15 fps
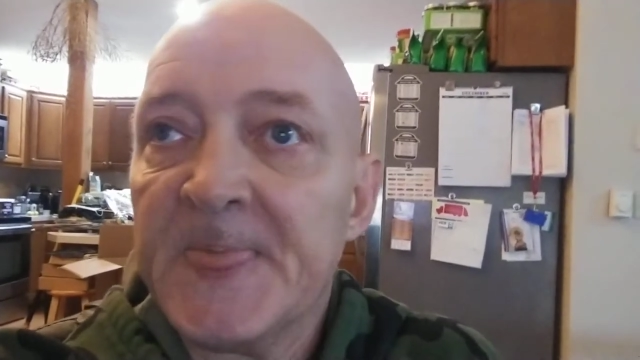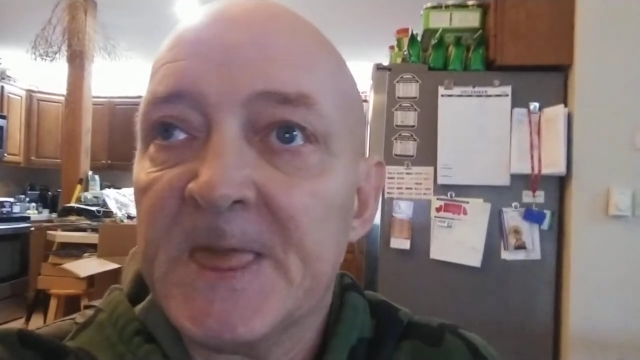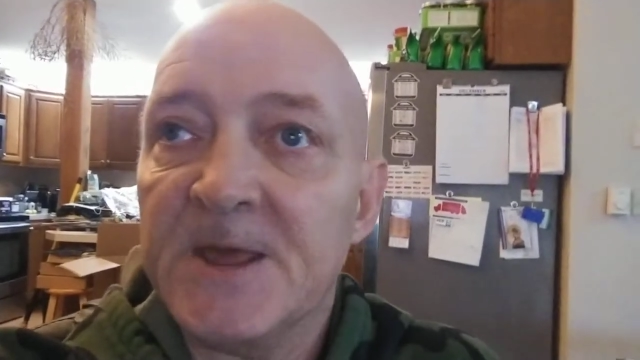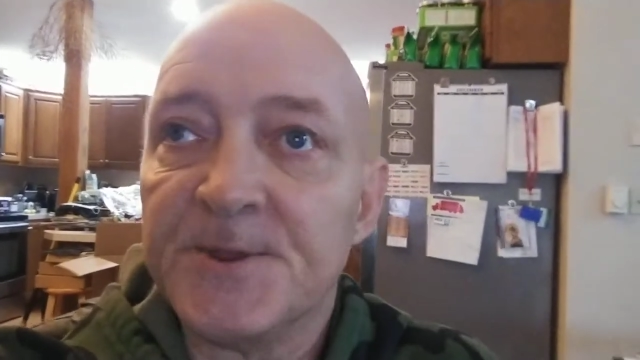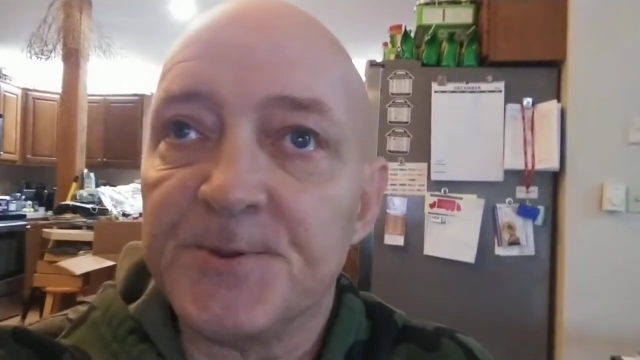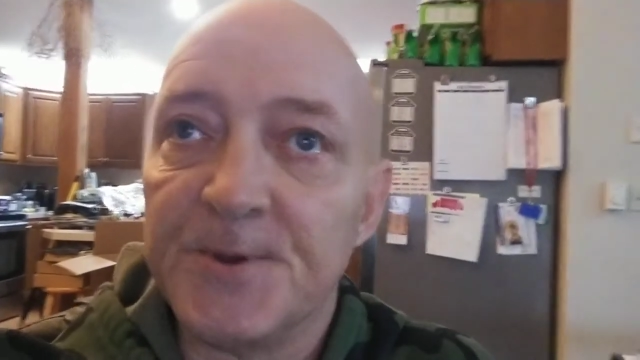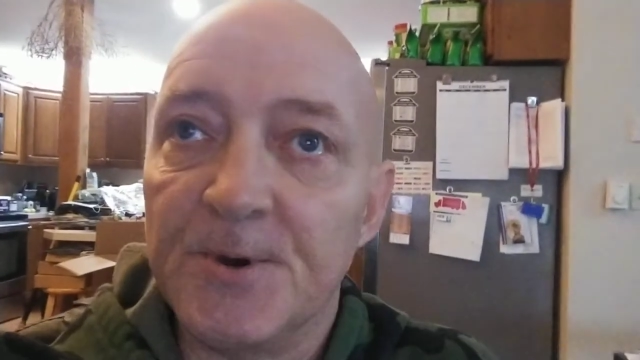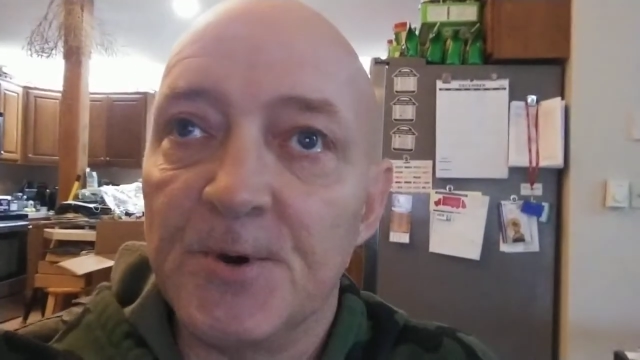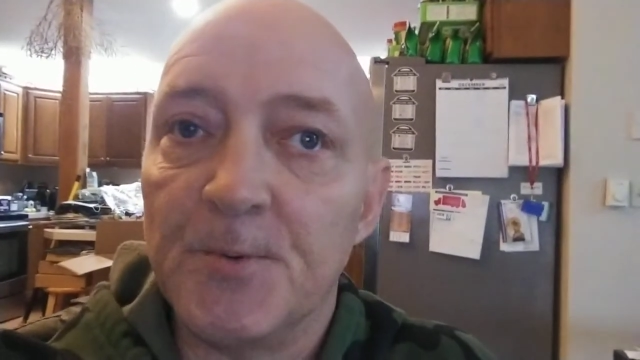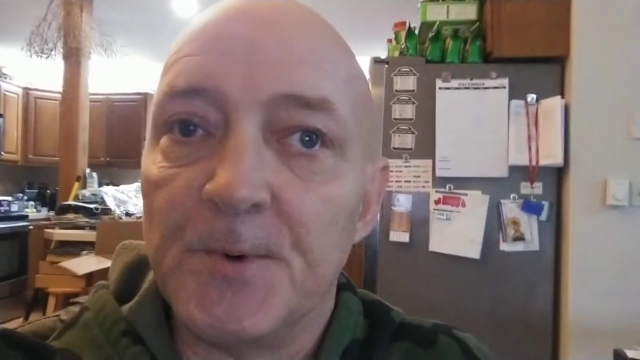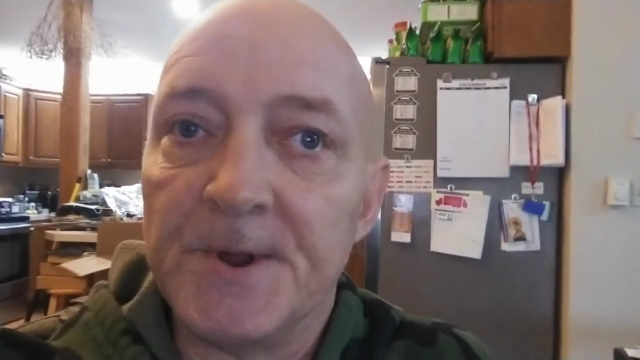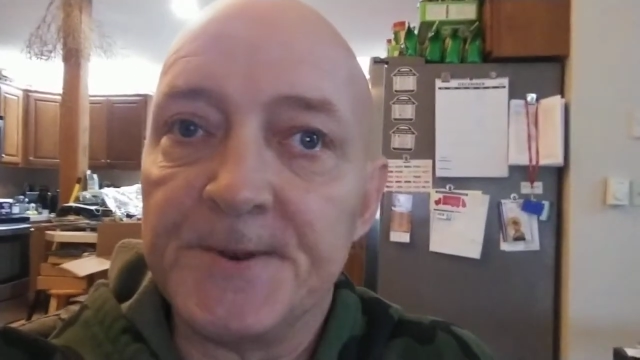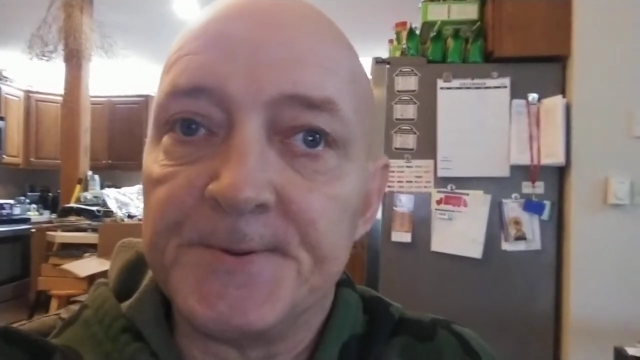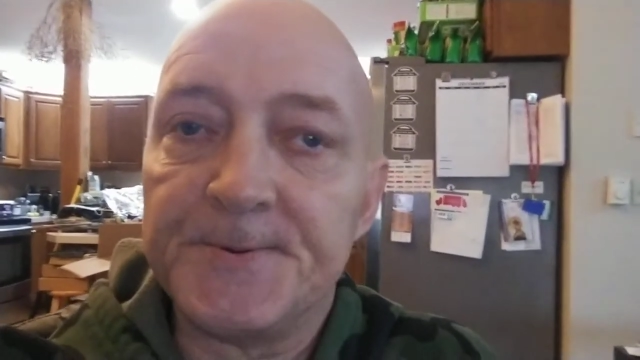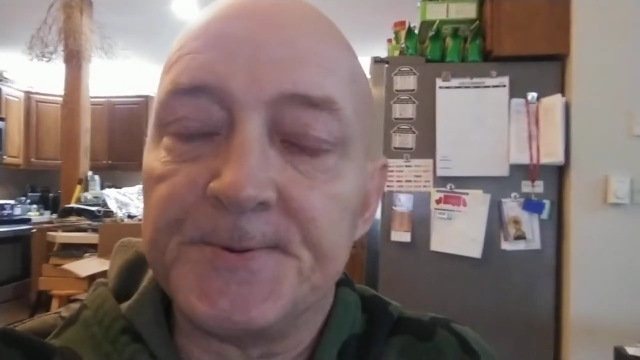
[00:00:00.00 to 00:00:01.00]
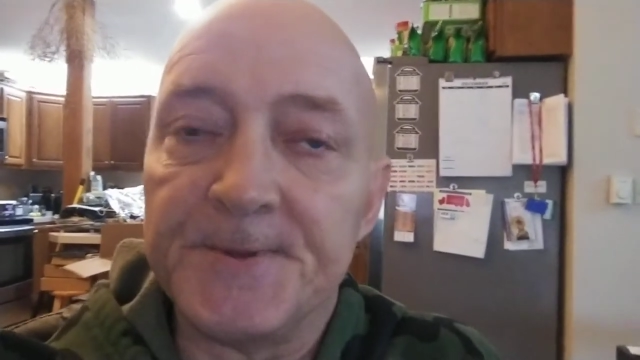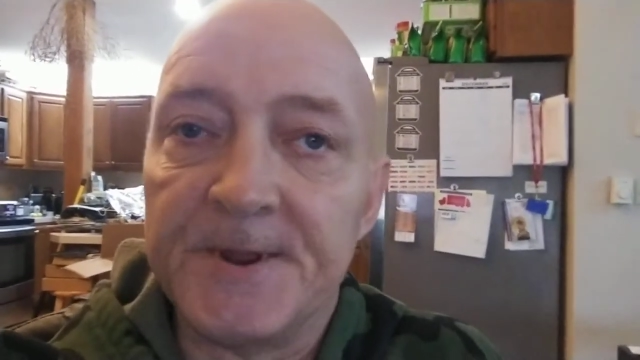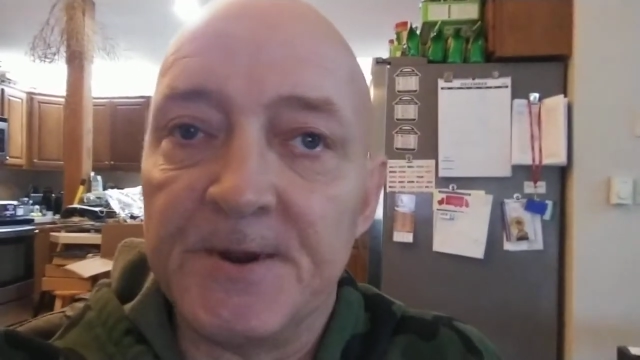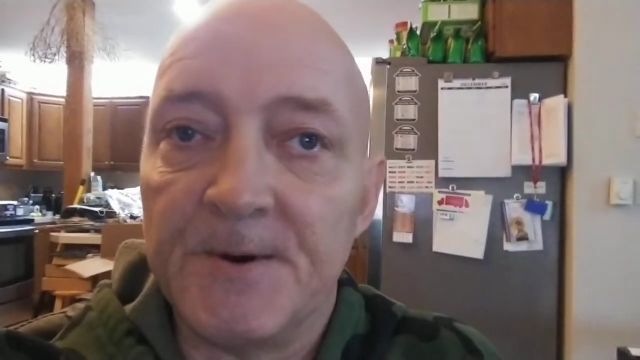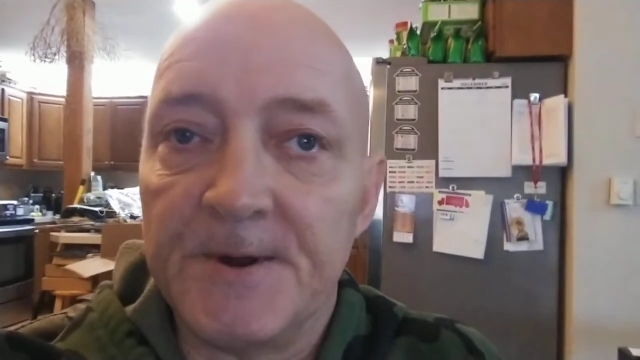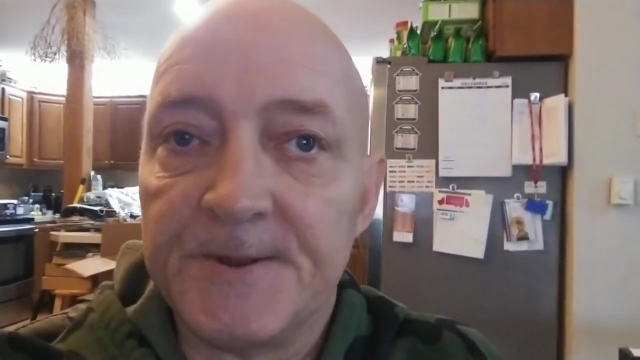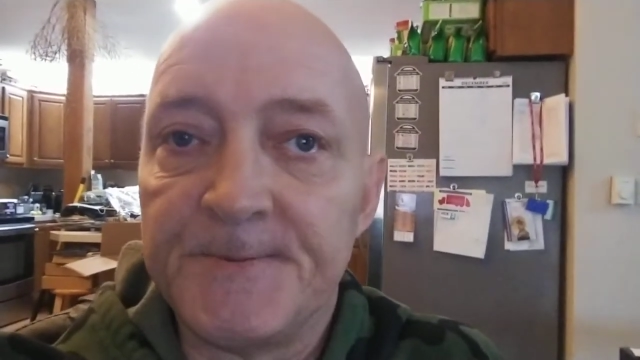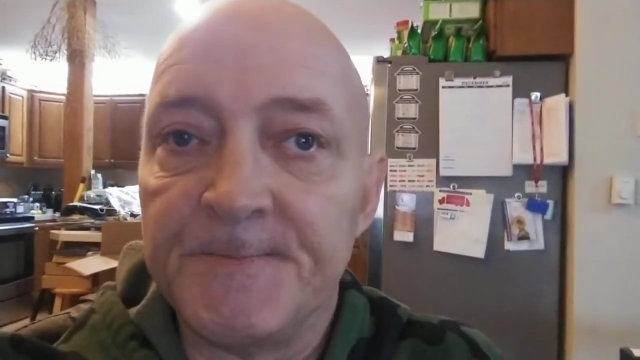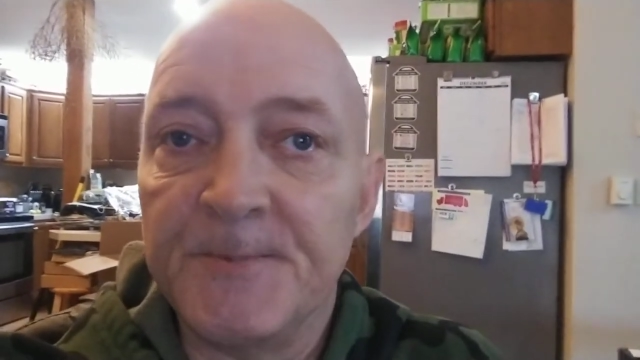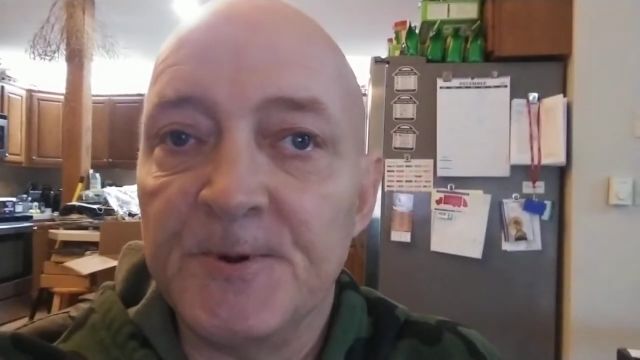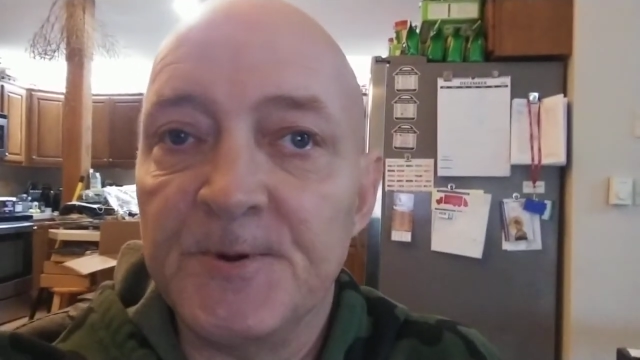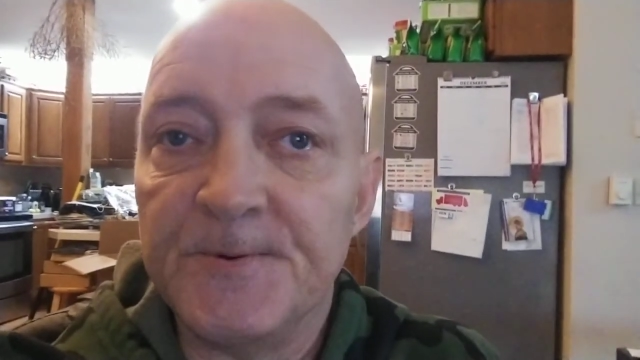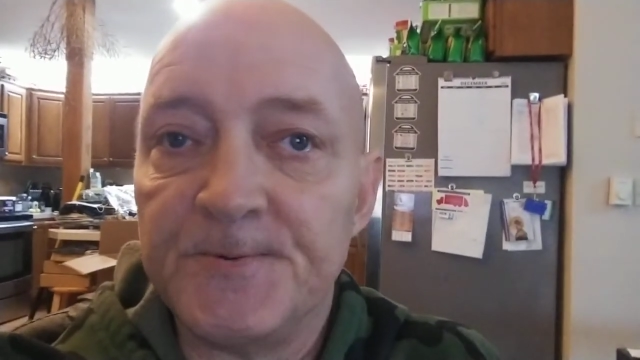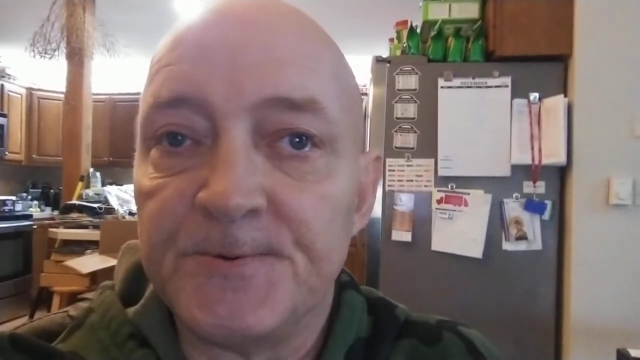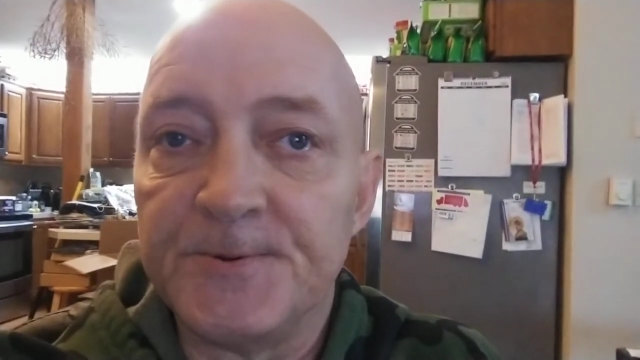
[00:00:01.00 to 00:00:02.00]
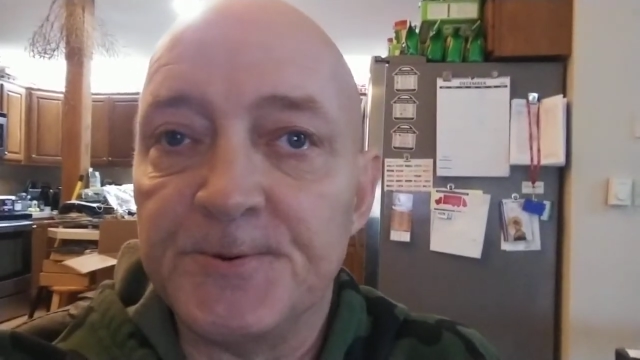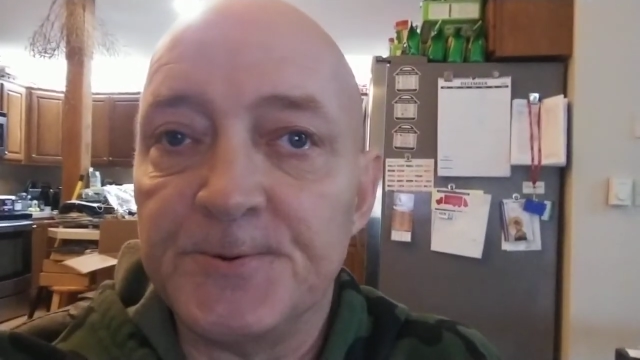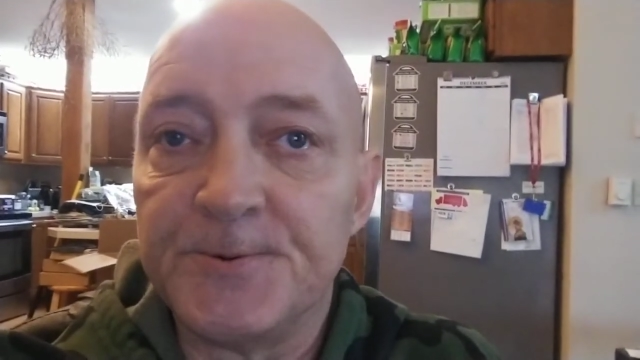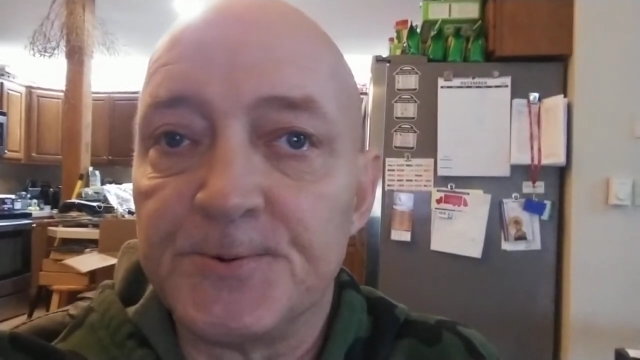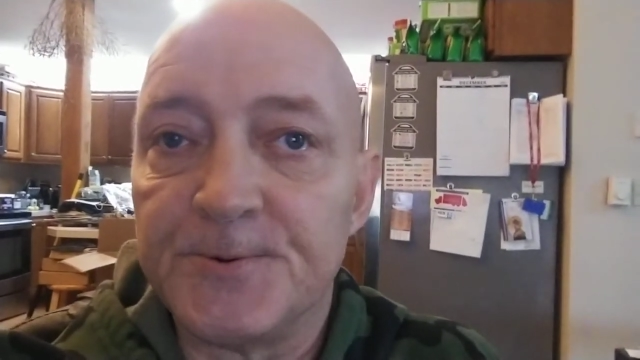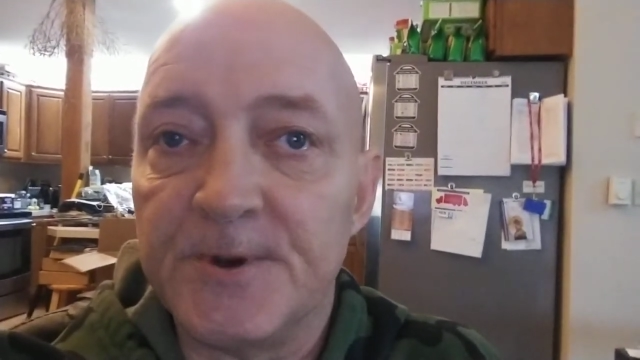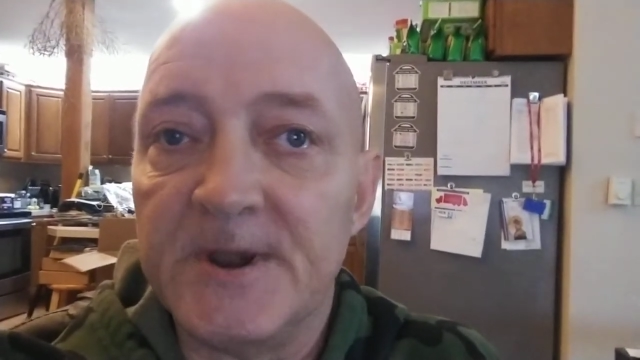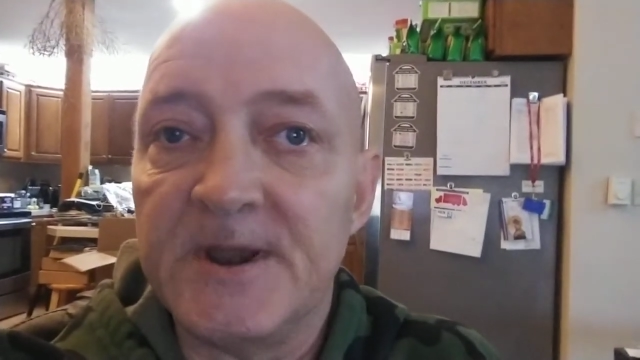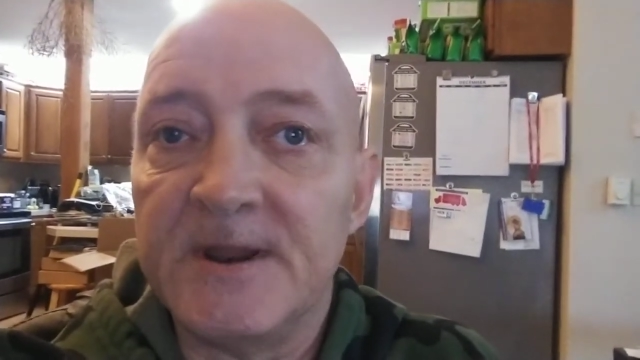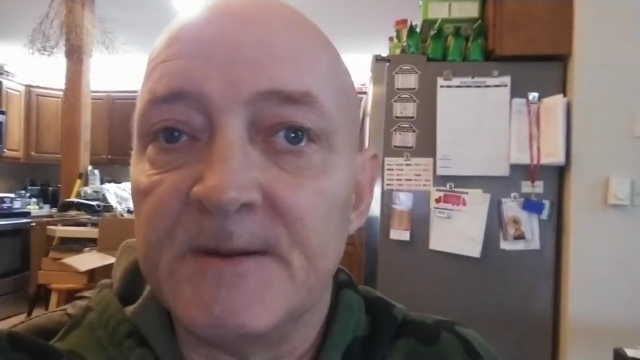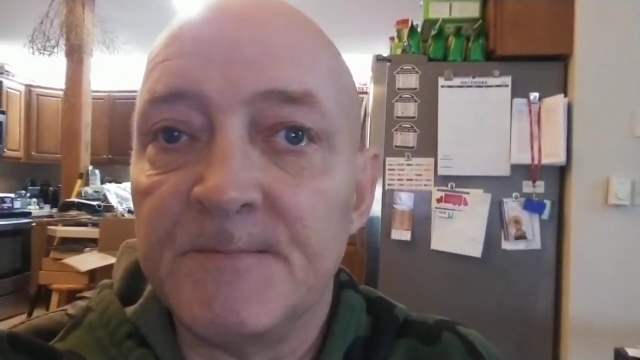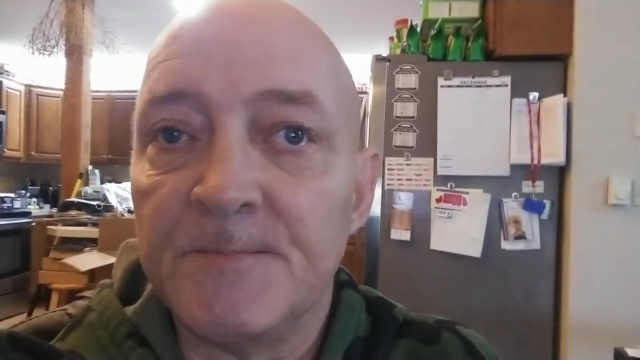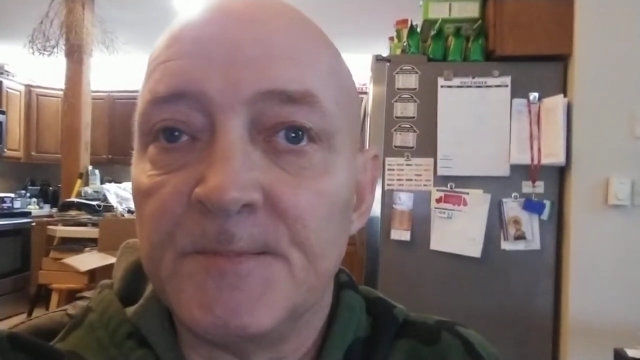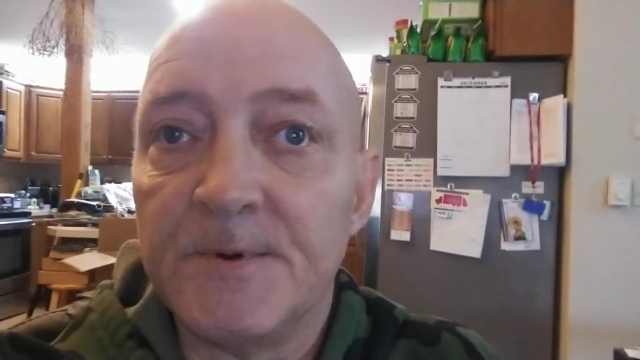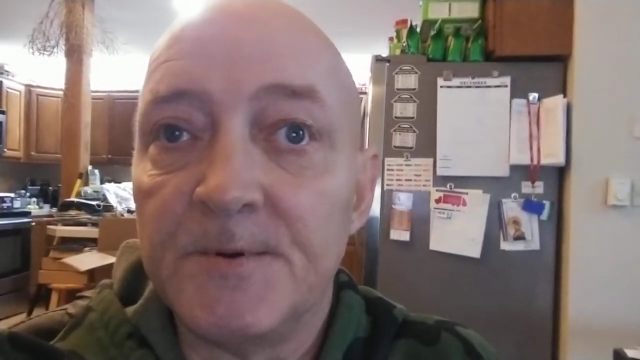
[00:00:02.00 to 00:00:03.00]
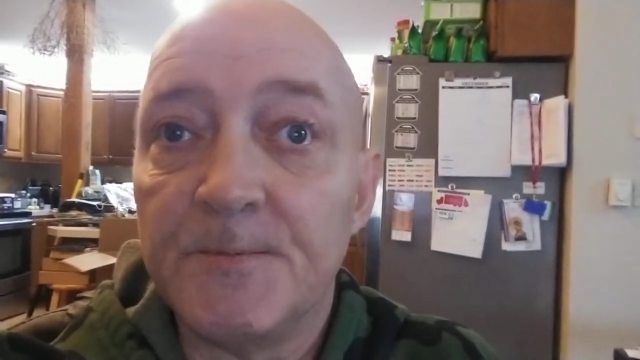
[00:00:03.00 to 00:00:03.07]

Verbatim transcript: So once CentOS moves to Stream,